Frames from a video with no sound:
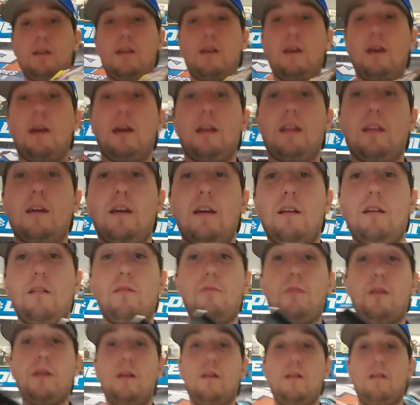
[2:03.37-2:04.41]
And here
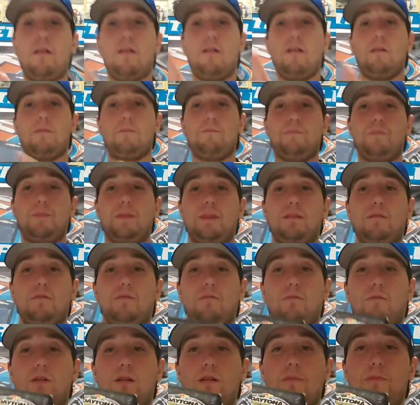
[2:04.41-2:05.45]
we are.
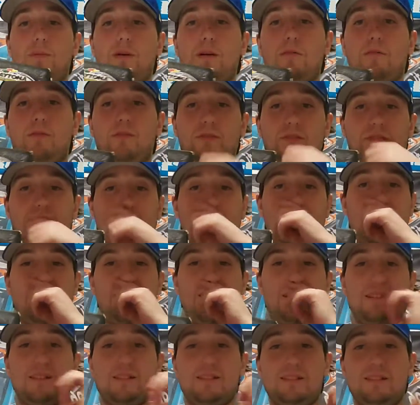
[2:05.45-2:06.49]
What a beautiful
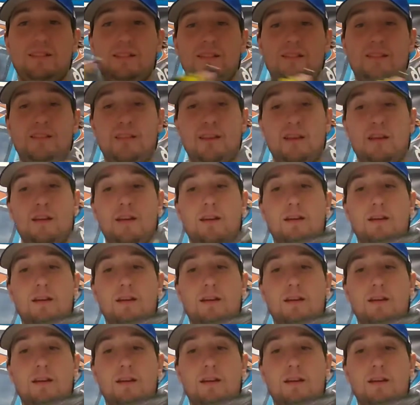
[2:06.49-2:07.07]
sight this is.